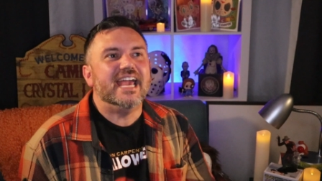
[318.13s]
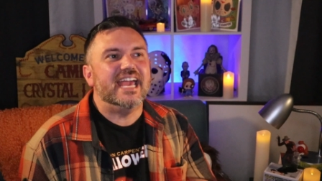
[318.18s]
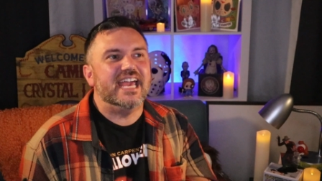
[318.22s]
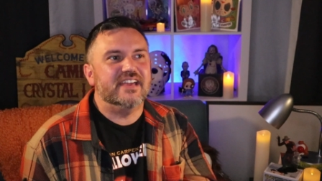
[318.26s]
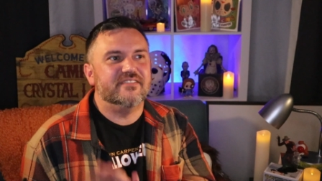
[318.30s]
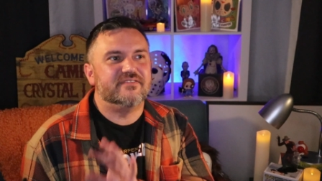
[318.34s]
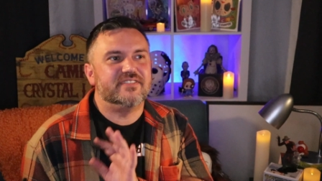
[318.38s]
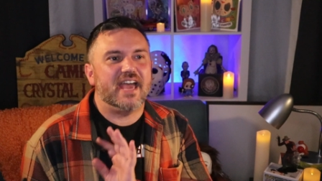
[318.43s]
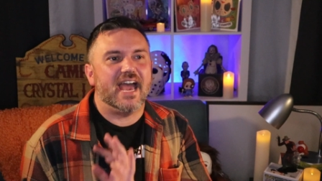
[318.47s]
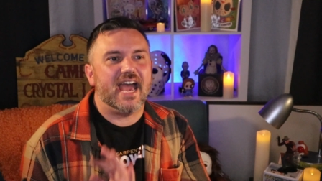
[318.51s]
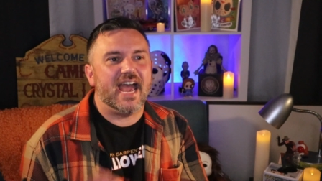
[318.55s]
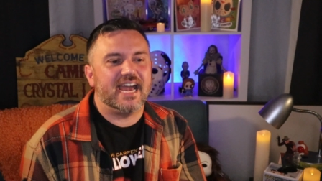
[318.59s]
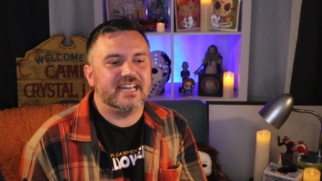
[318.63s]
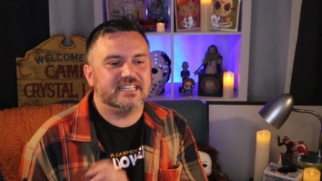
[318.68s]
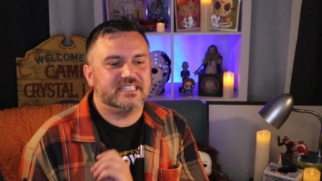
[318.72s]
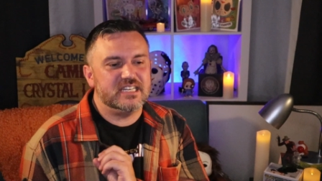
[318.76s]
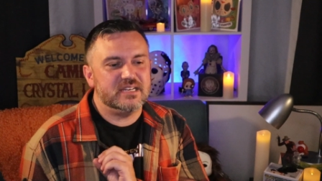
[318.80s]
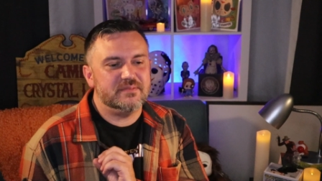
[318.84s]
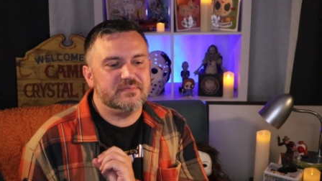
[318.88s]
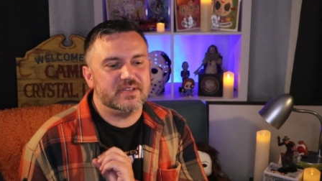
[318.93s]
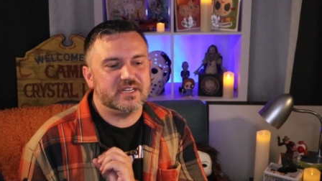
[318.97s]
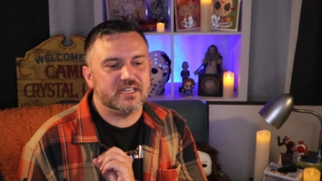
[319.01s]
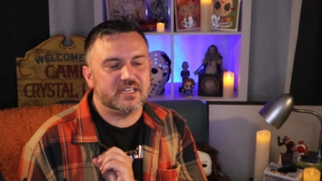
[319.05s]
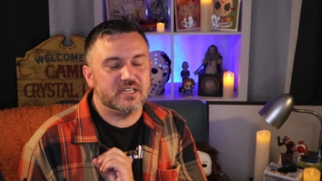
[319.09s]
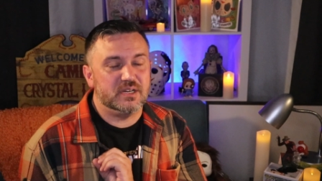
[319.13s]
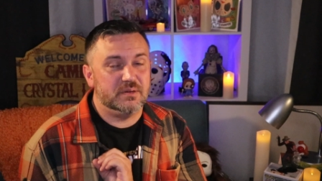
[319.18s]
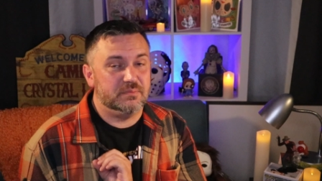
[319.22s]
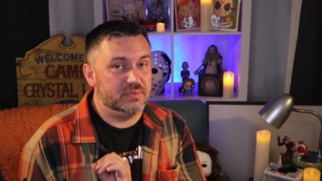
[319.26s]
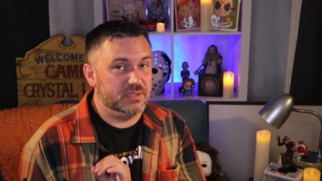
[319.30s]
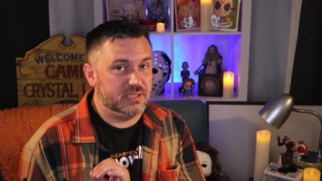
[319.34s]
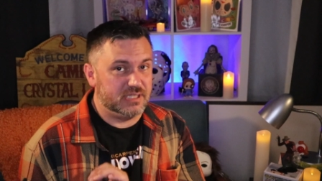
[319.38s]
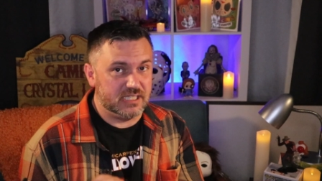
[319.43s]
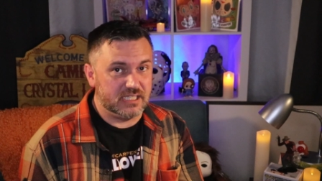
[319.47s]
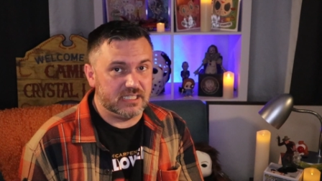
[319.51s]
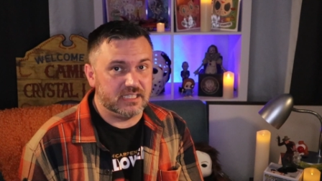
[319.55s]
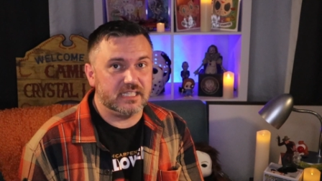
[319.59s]
If the acting had been
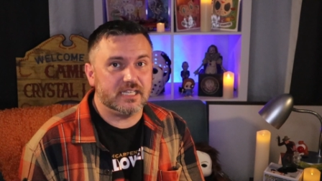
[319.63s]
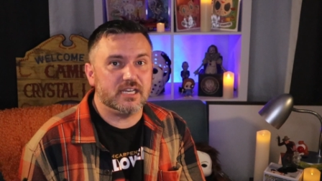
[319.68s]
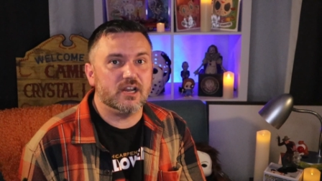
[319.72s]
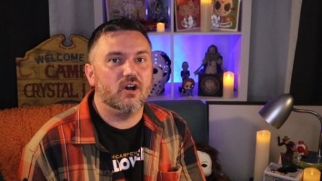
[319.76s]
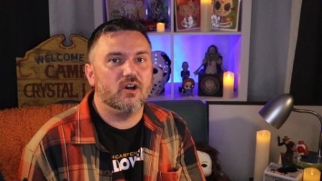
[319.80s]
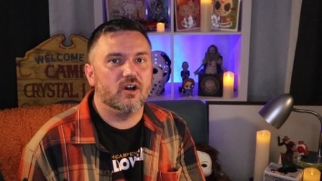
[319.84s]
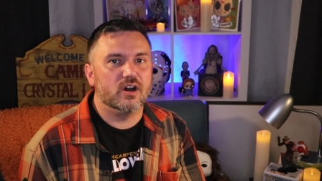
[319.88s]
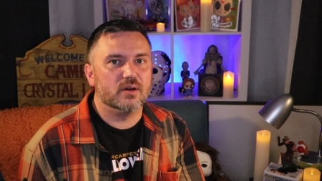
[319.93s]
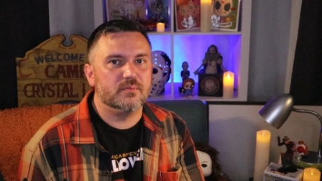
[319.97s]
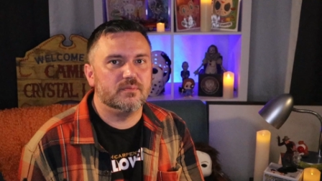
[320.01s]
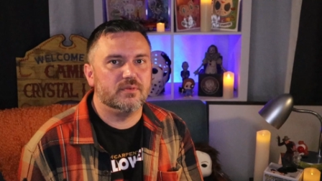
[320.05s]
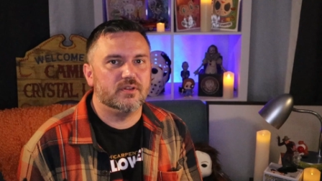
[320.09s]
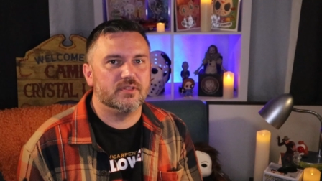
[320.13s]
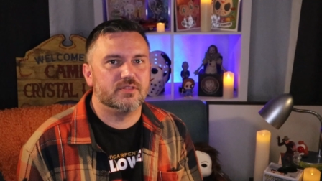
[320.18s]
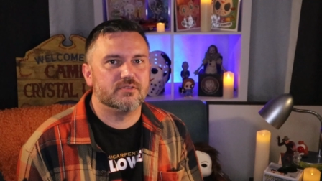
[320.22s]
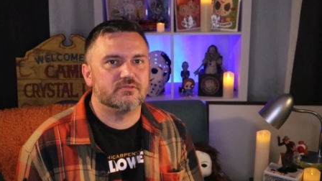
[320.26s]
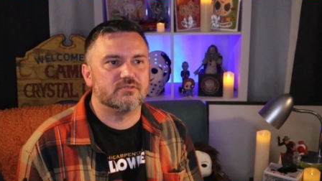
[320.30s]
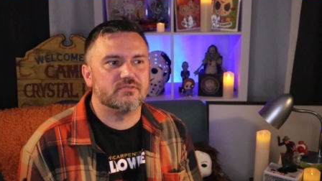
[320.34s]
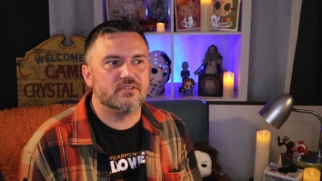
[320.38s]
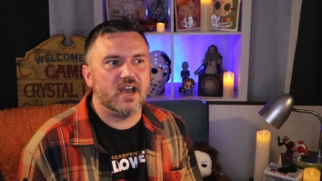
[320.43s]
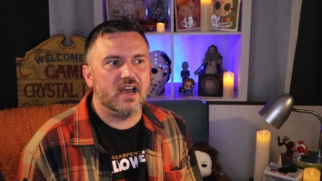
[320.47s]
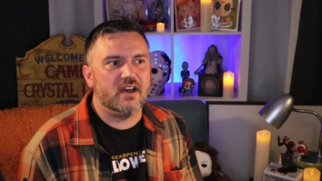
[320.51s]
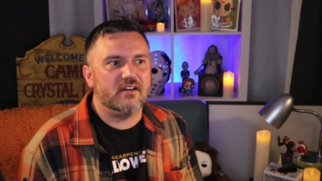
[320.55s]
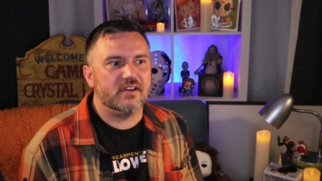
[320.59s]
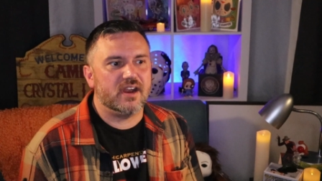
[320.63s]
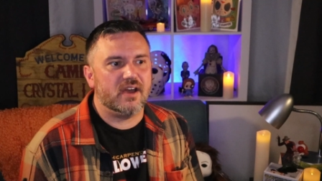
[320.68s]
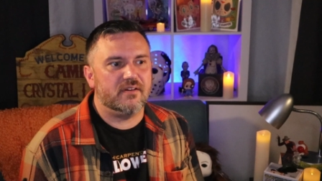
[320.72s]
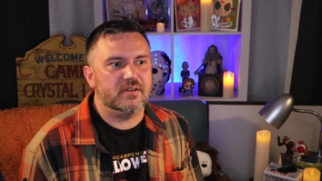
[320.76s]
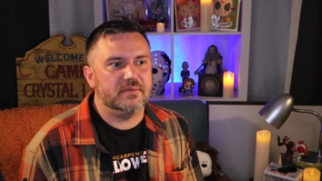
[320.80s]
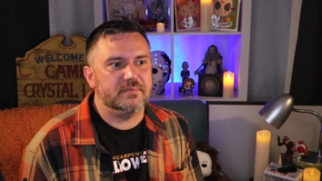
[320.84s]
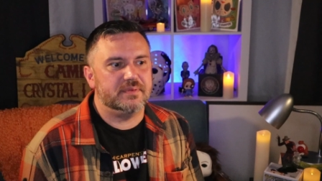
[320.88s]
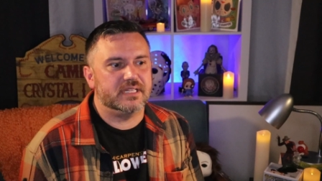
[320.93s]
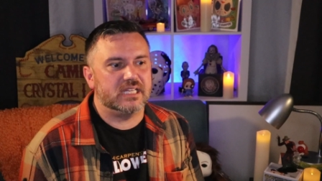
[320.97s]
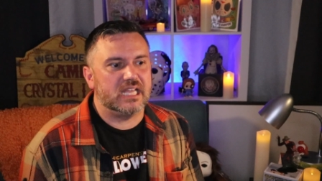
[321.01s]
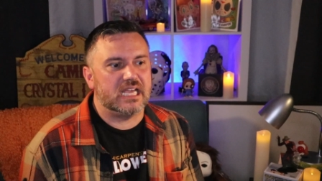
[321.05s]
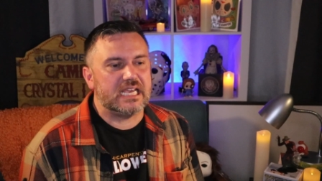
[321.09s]
completely horrible throughout, I would
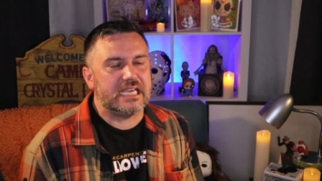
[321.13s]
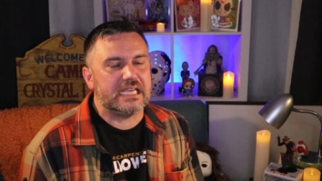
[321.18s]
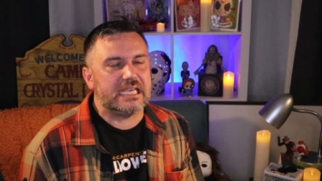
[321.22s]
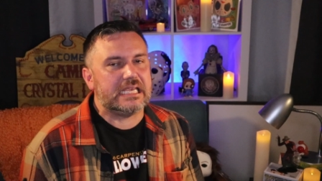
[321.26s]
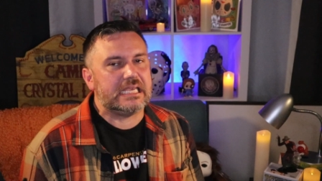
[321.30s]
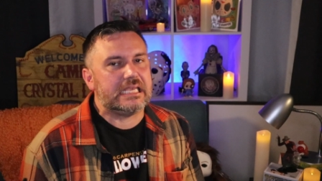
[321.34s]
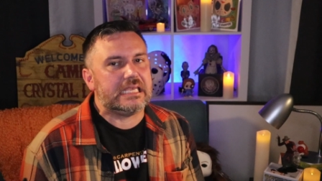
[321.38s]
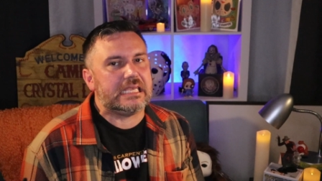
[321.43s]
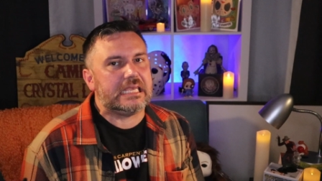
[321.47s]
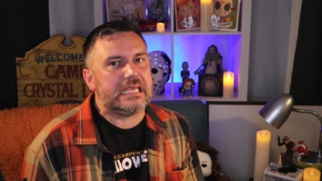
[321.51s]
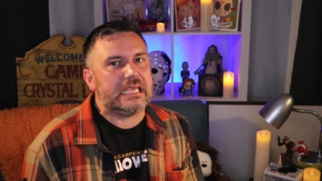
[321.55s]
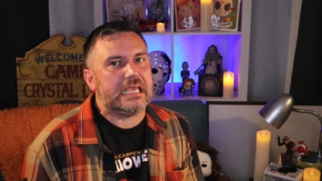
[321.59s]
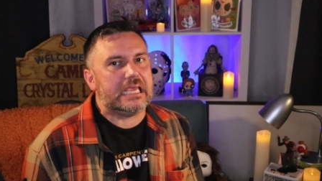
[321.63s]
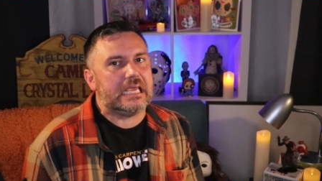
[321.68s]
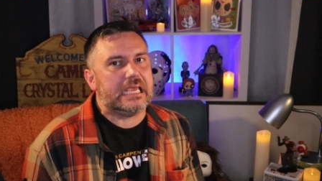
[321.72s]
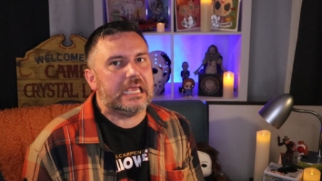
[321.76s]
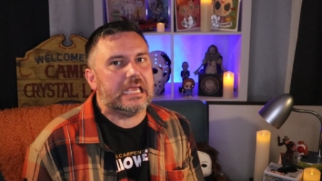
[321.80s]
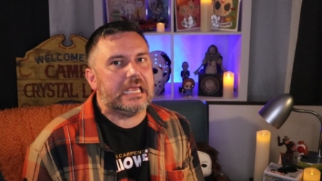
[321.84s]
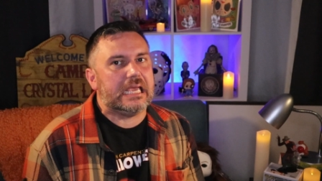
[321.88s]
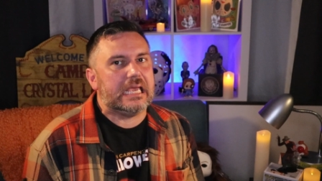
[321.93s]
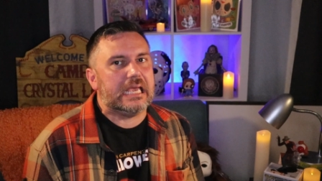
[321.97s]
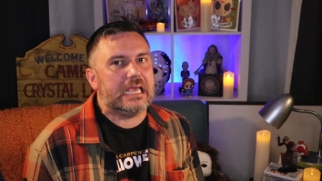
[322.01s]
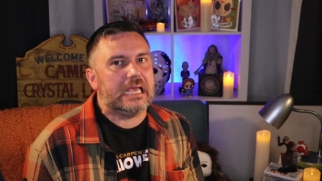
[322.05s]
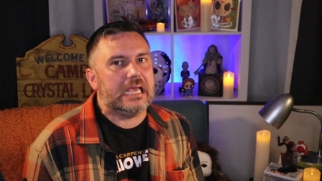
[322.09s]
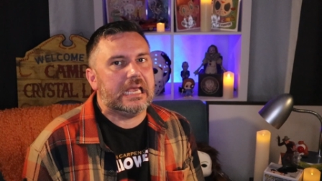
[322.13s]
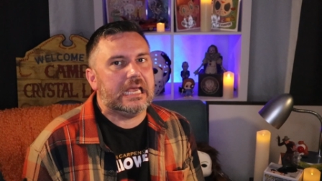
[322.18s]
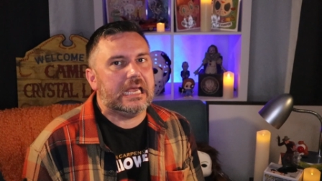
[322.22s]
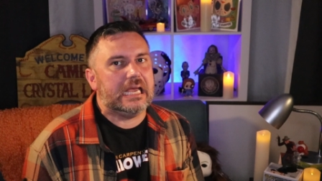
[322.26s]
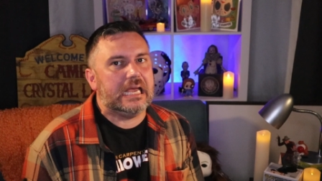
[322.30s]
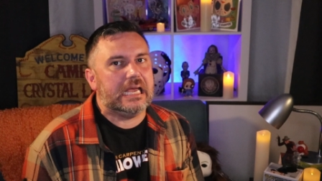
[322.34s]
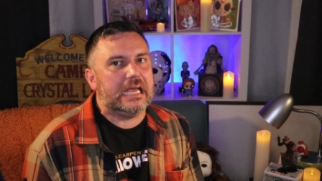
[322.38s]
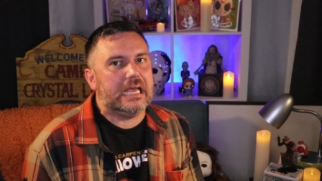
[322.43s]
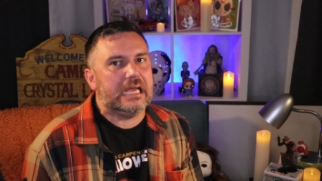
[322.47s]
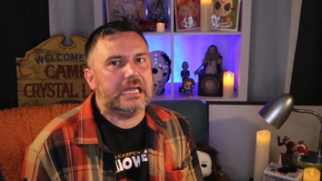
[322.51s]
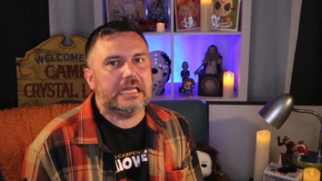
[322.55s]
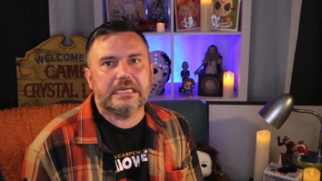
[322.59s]
have been like,
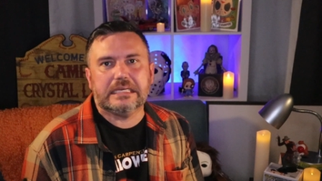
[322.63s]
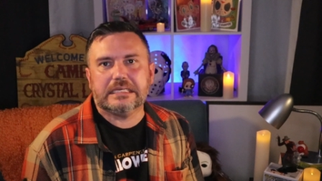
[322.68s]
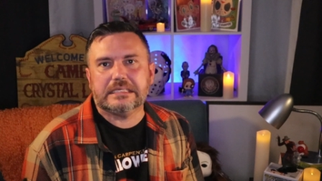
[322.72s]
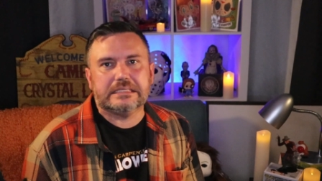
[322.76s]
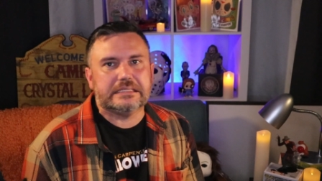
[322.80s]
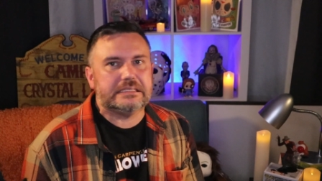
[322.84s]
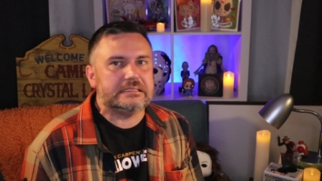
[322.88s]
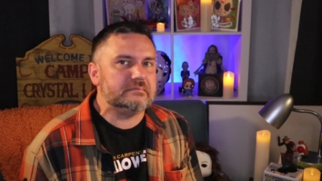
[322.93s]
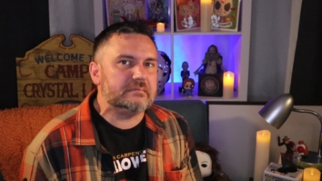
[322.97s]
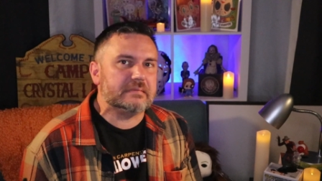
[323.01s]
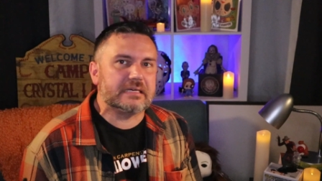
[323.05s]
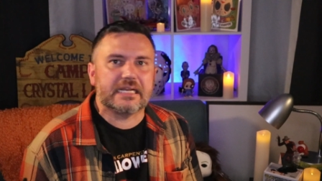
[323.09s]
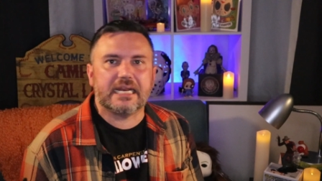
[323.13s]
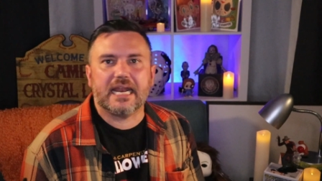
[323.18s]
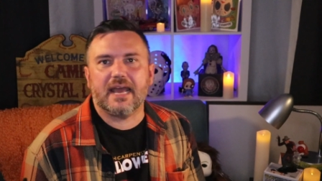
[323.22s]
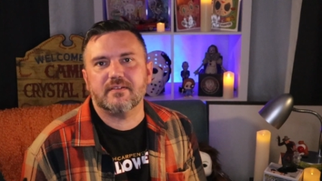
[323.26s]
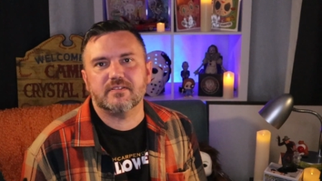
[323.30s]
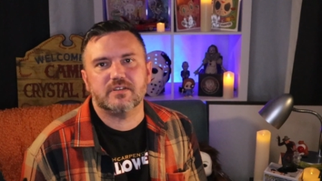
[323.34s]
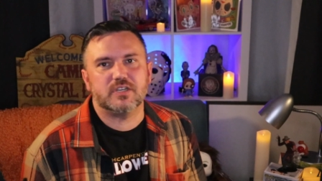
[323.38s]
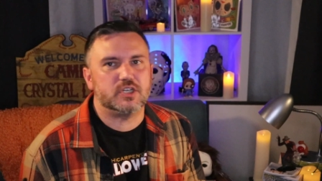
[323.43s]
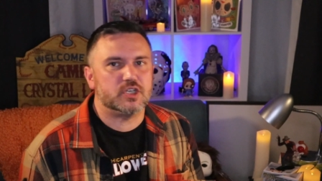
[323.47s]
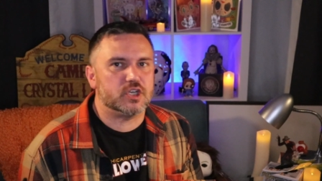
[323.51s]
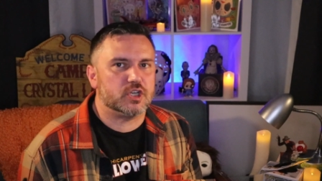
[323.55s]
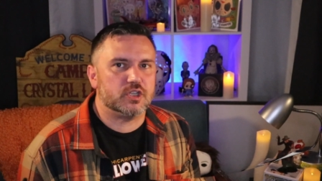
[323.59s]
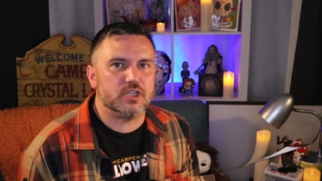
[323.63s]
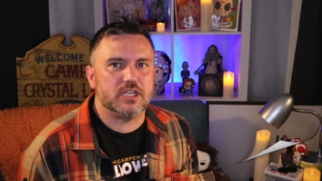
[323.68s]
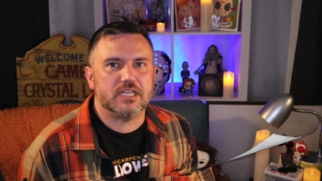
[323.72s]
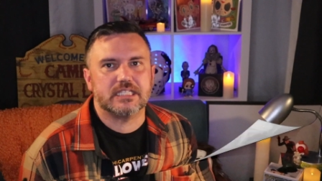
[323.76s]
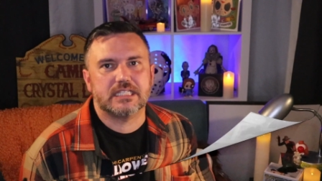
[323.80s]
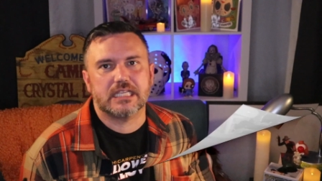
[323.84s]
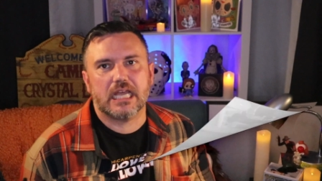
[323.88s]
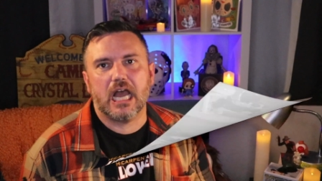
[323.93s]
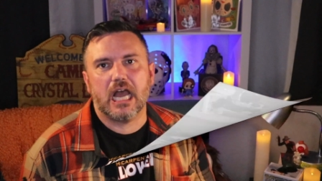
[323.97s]
yeah, we're gonna have to turn this